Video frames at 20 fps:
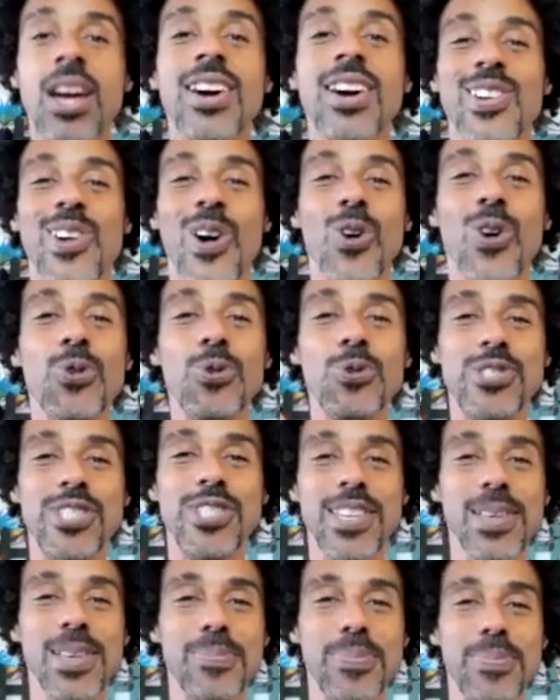Go
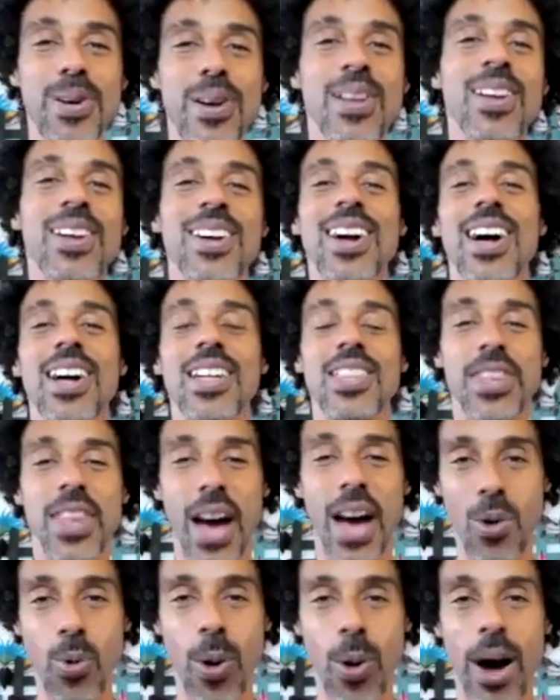deep,
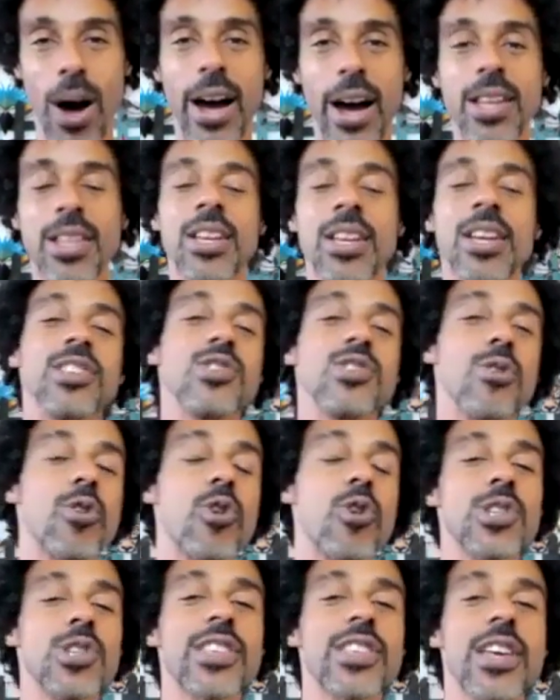not wide. So of
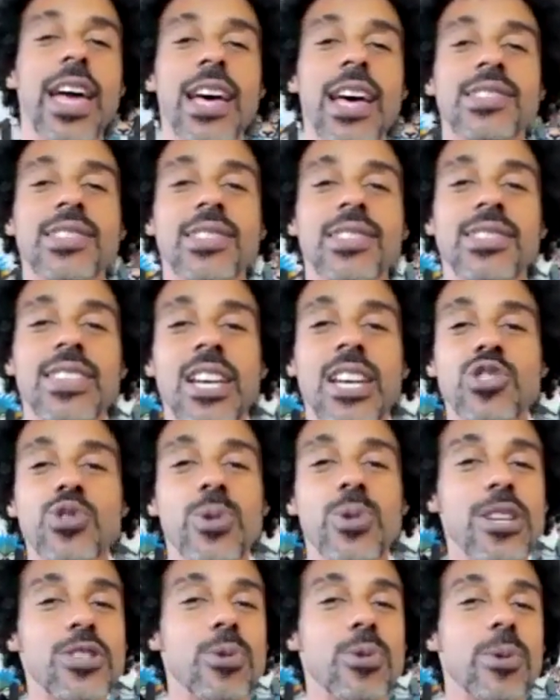course that has the sexual
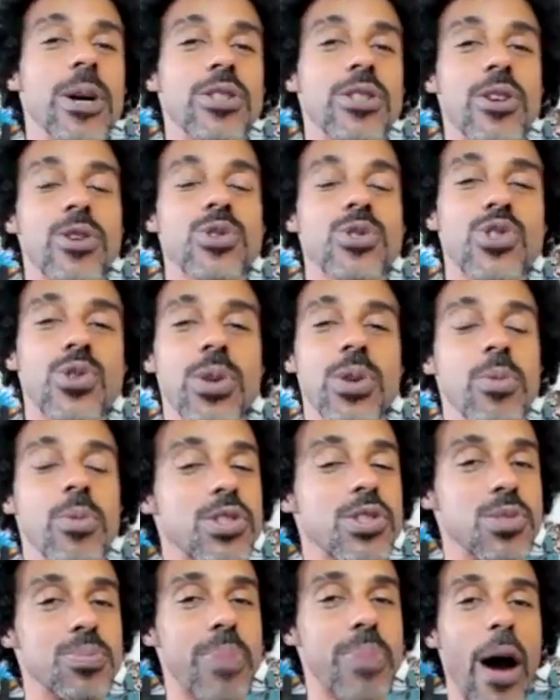innuendos to it, which
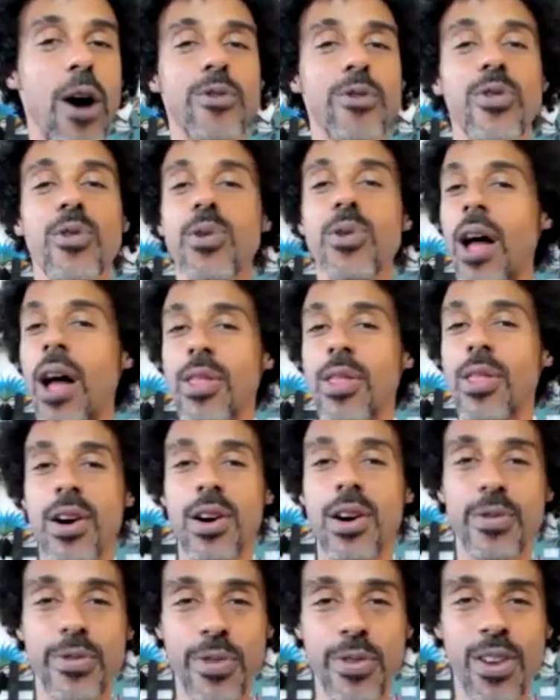is powerful. I
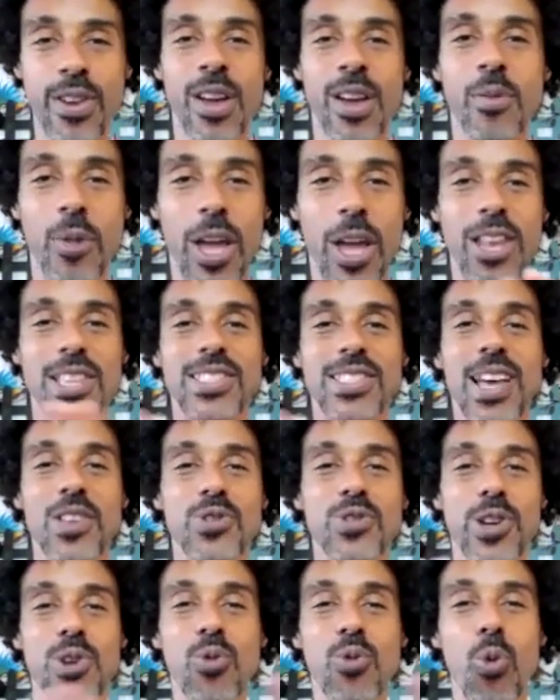love anytime you
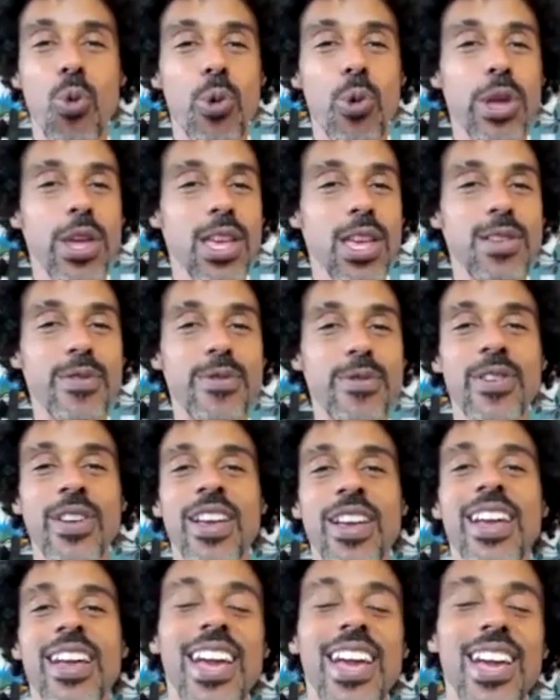can weave
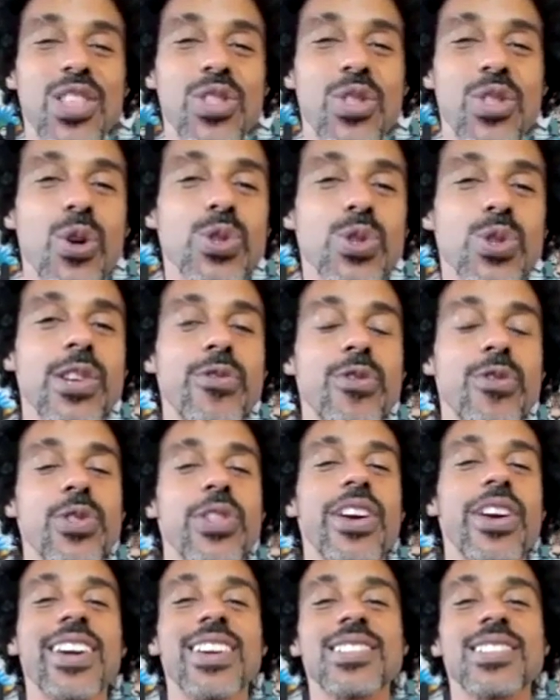in those different
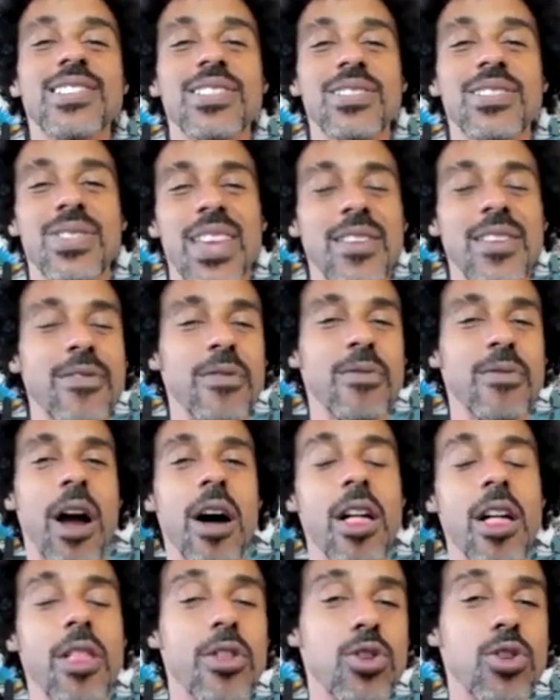things, leave
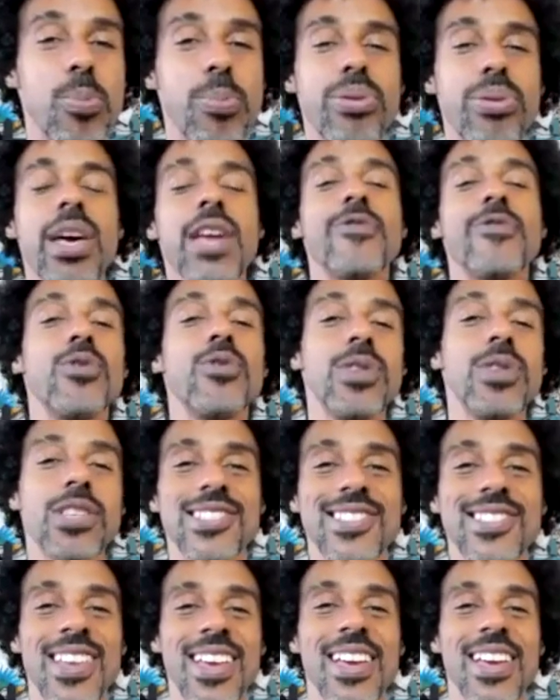a little
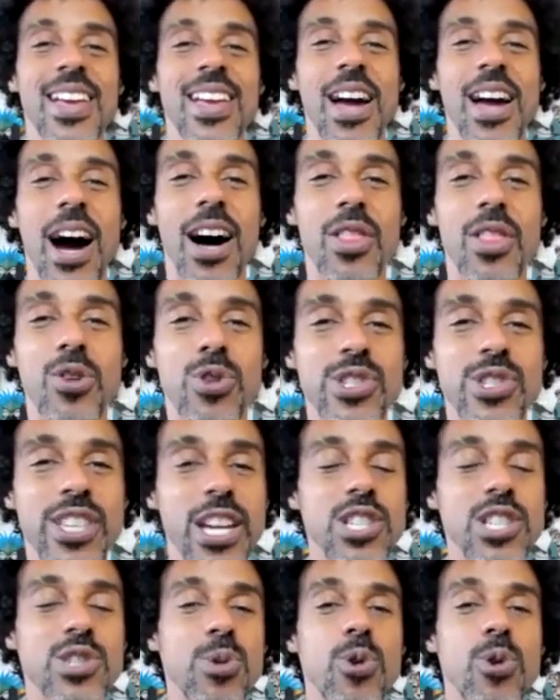playfulness, a little
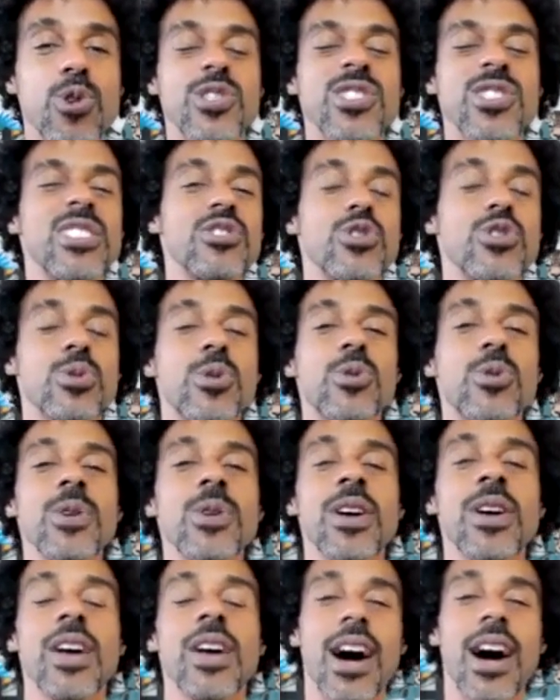sexual or sensual
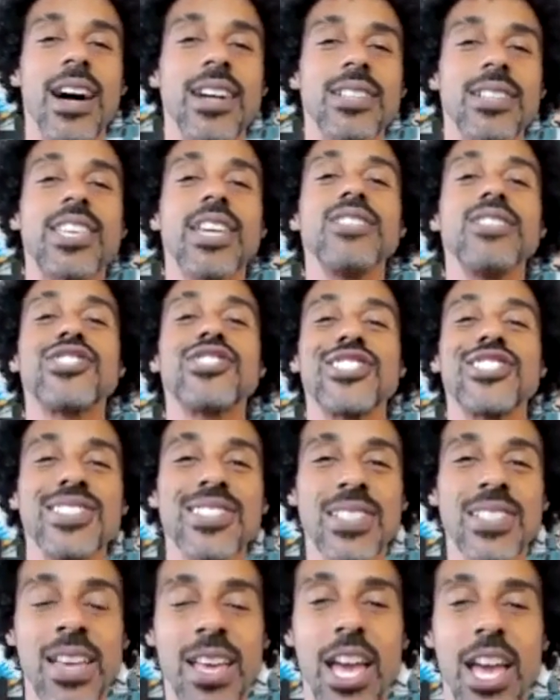
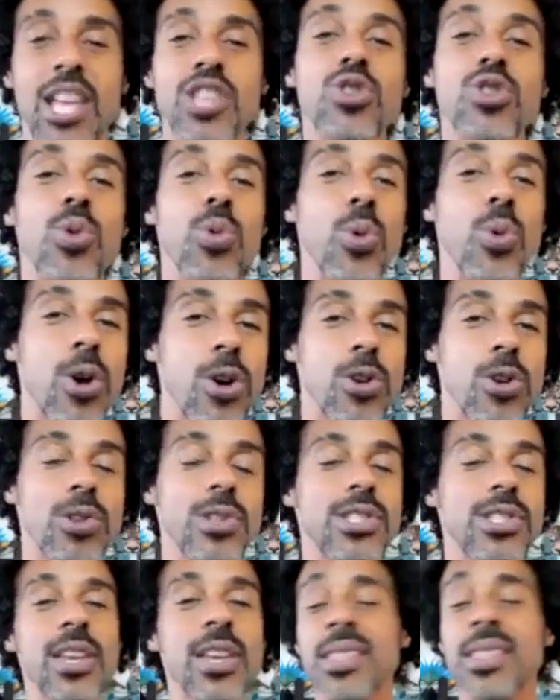tension in your
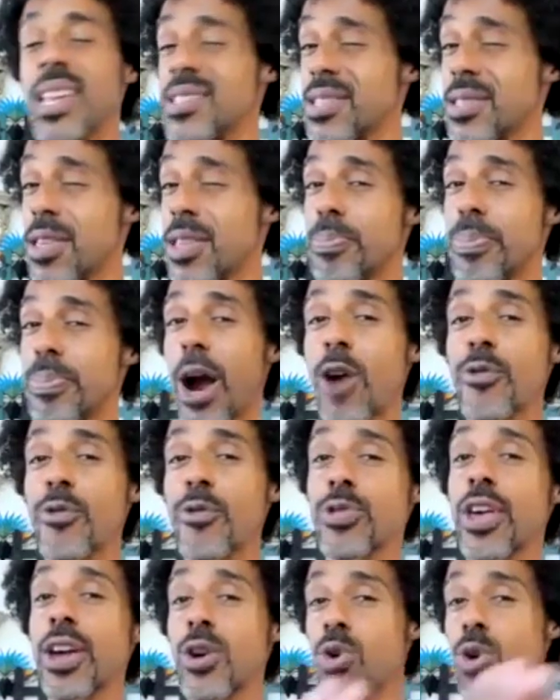words. That's another powerful
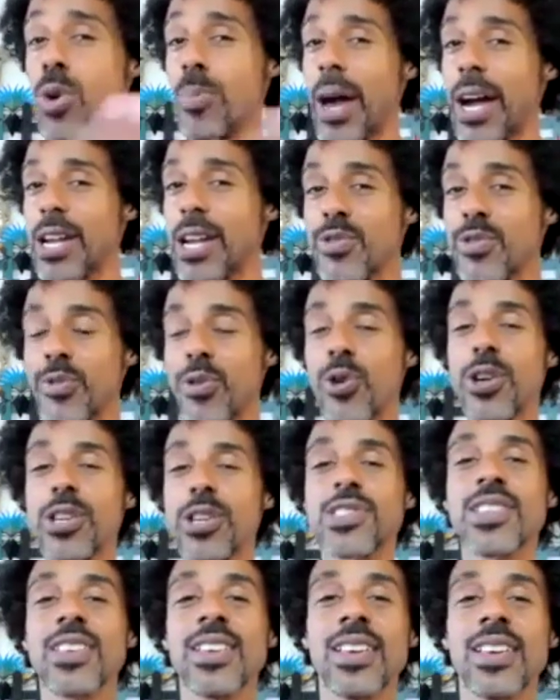thing, going back to
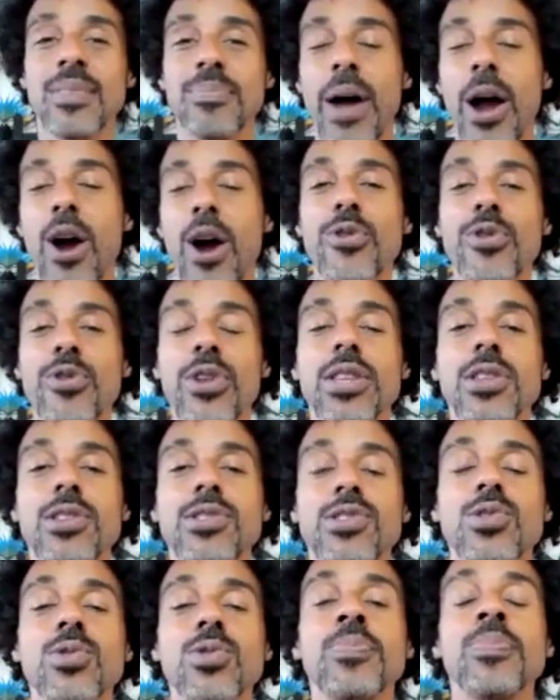voice, powerful thing to
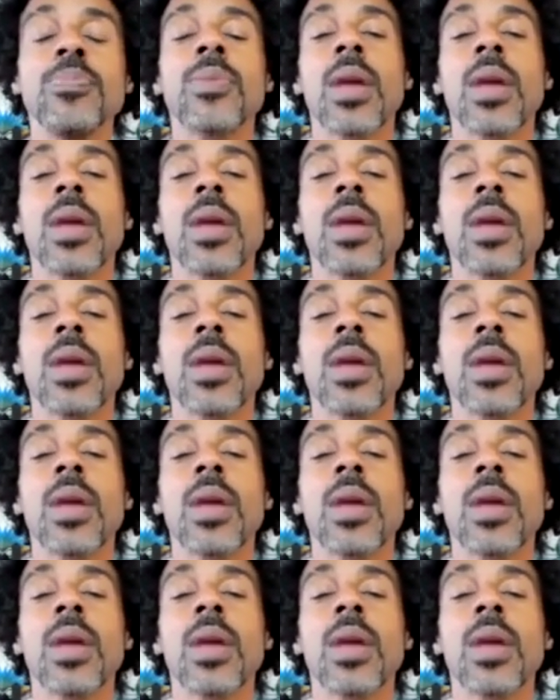do.